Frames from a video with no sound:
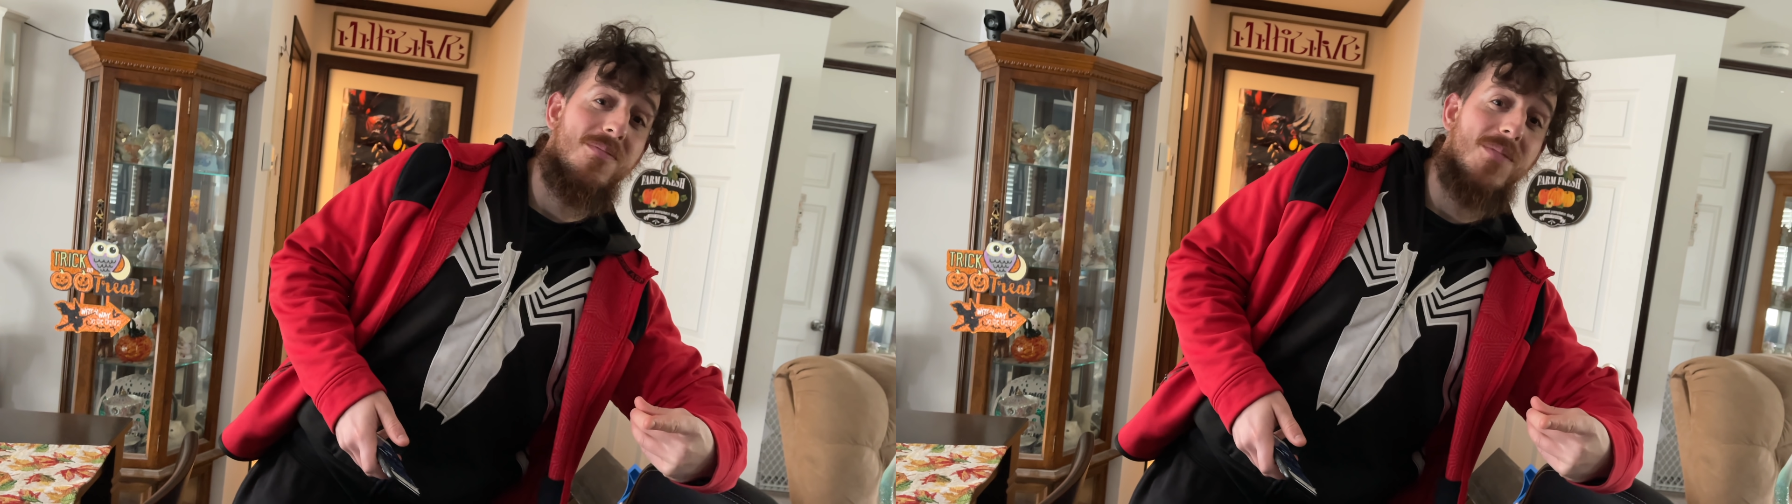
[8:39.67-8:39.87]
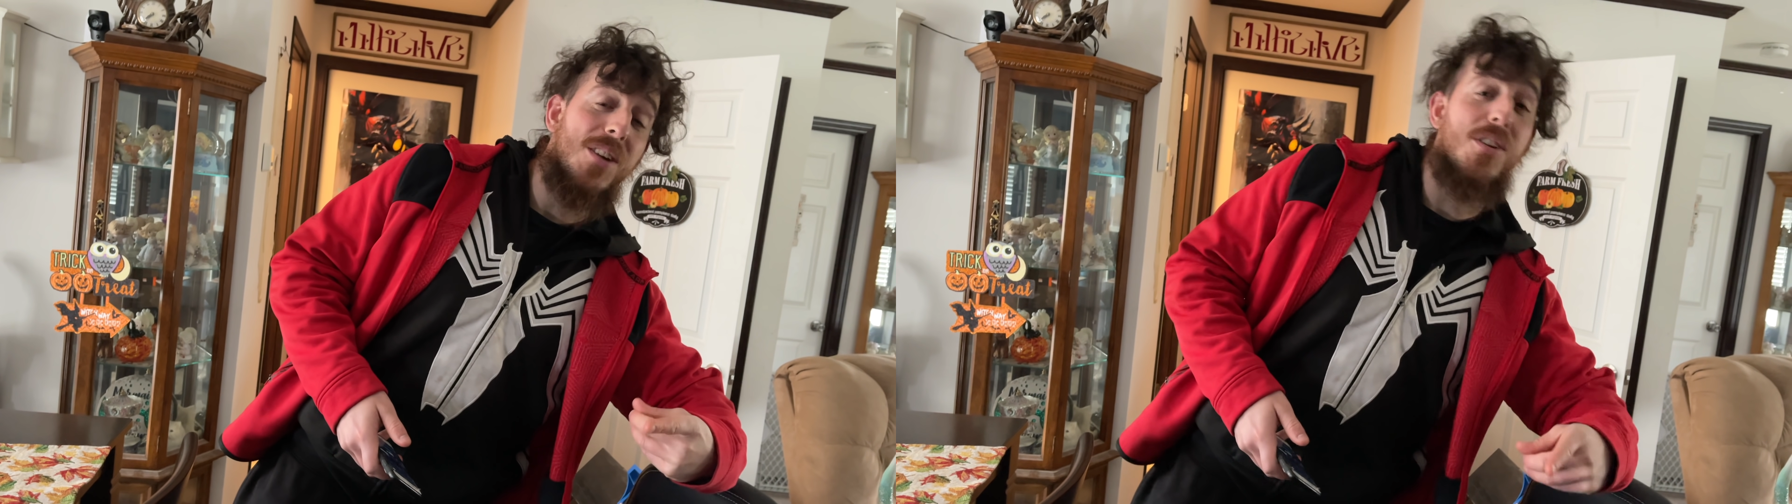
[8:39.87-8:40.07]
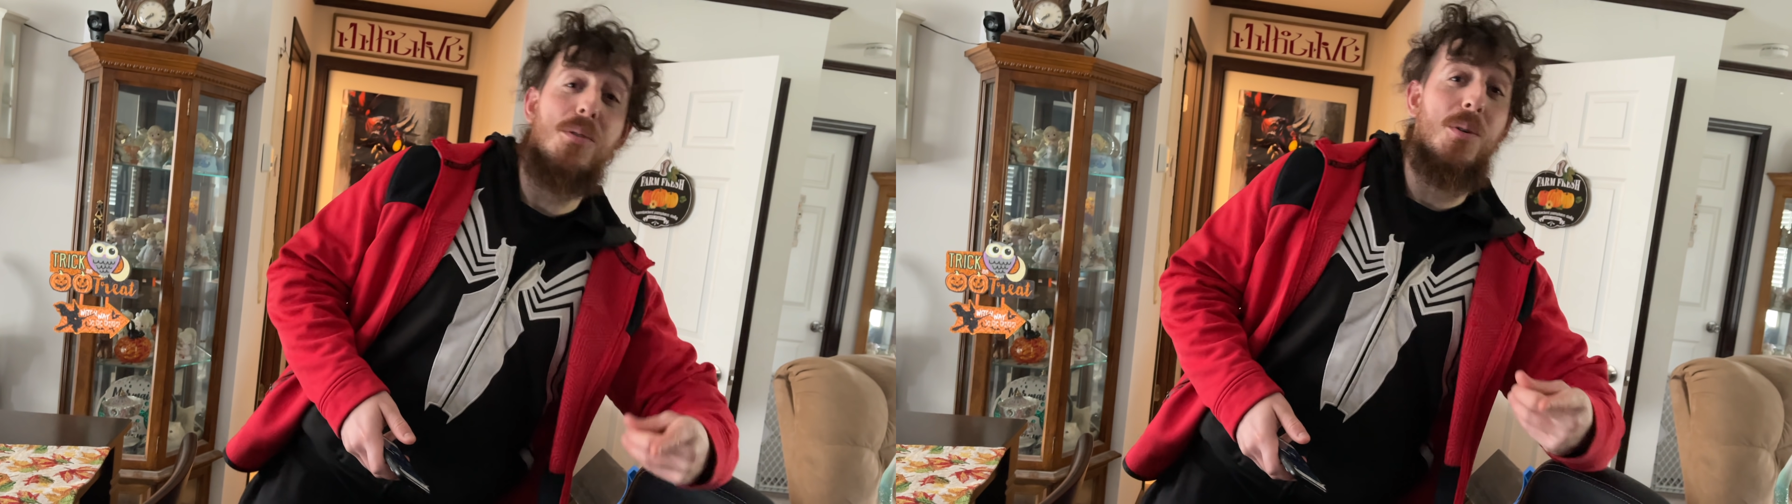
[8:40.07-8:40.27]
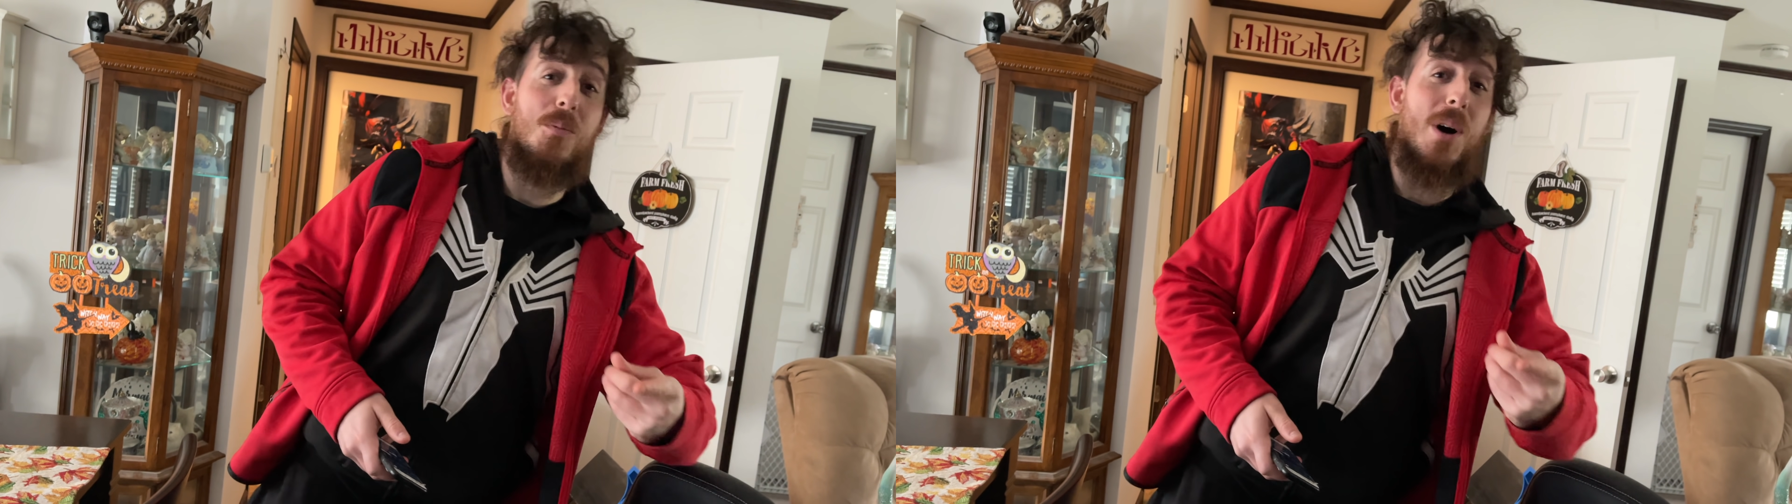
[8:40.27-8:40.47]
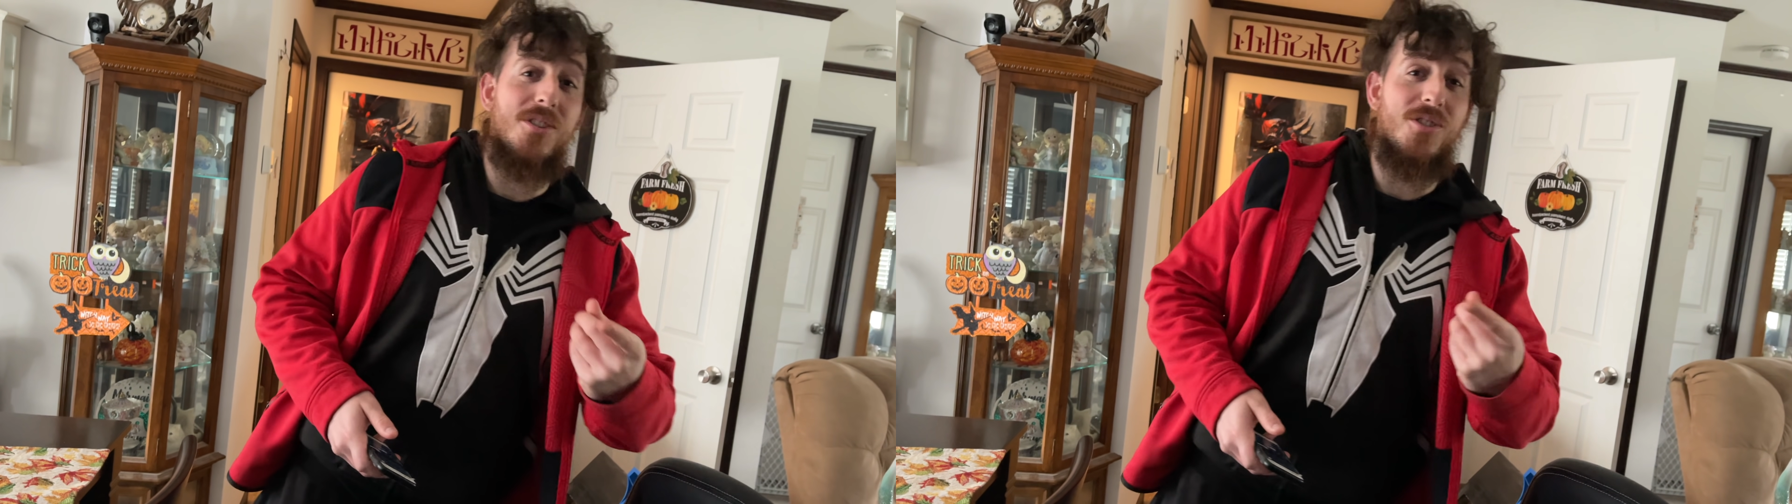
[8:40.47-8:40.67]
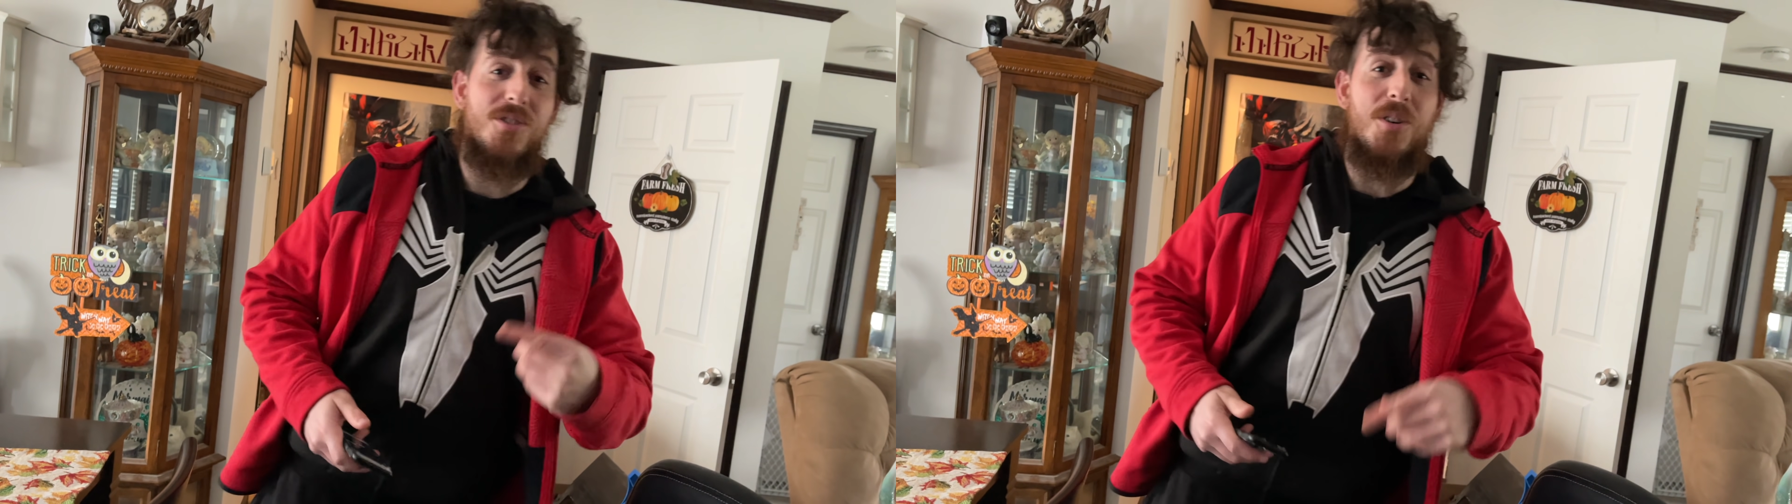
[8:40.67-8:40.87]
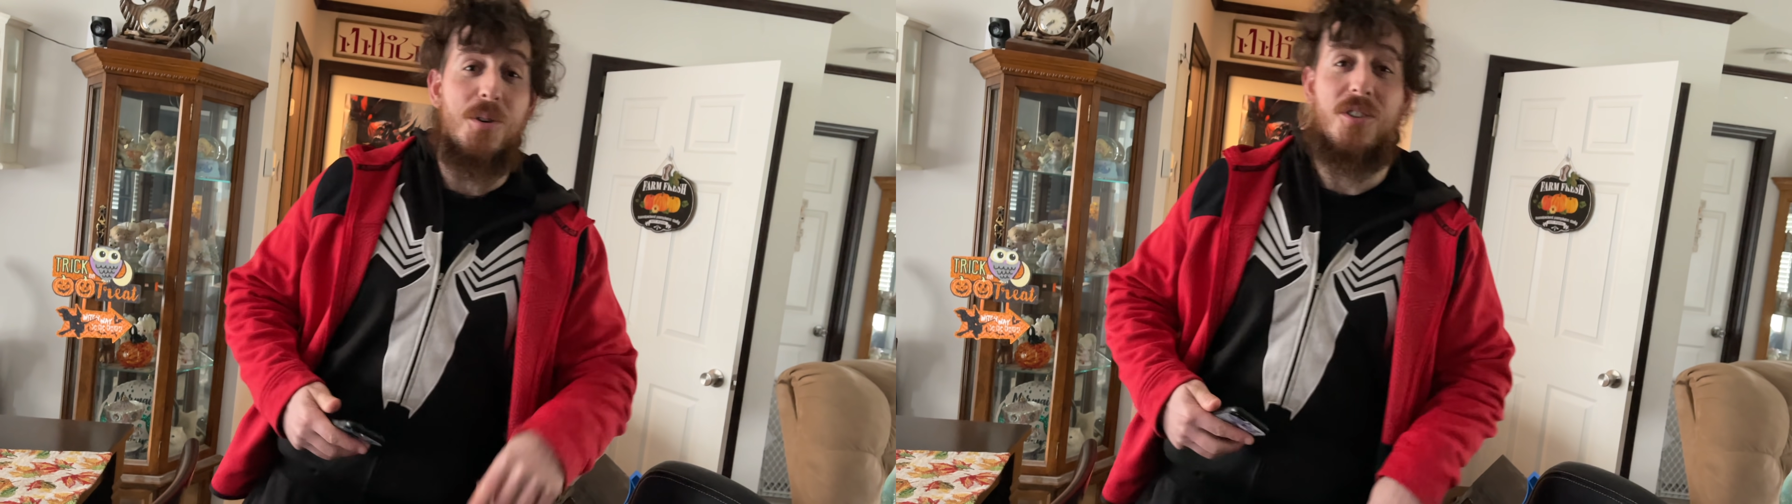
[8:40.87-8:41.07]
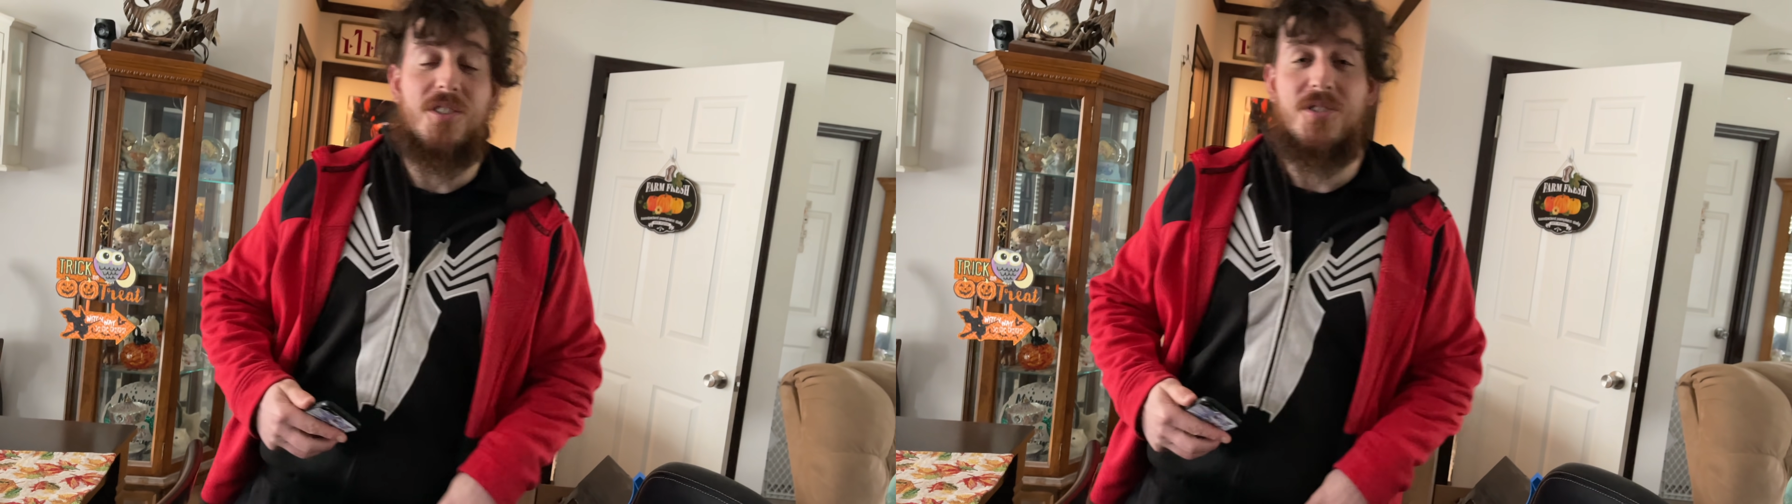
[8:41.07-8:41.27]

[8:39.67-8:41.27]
If anyone watches stores on